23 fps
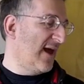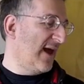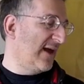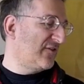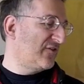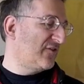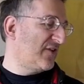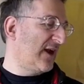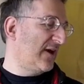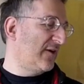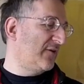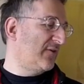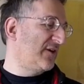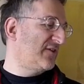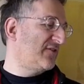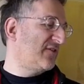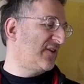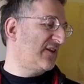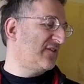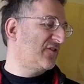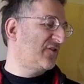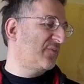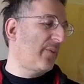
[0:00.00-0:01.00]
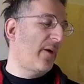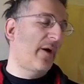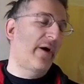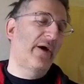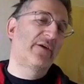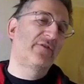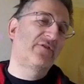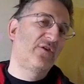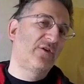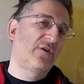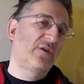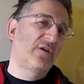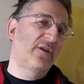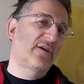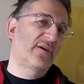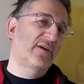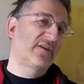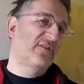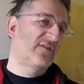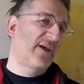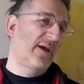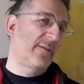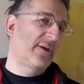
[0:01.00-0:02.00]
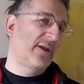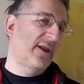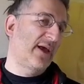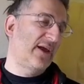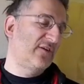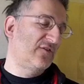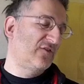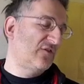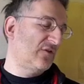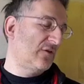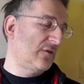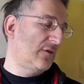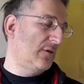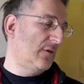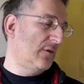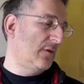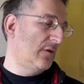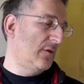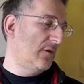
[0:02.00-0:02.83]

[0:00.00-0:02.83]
and terrorist-inspired nuclear contamination,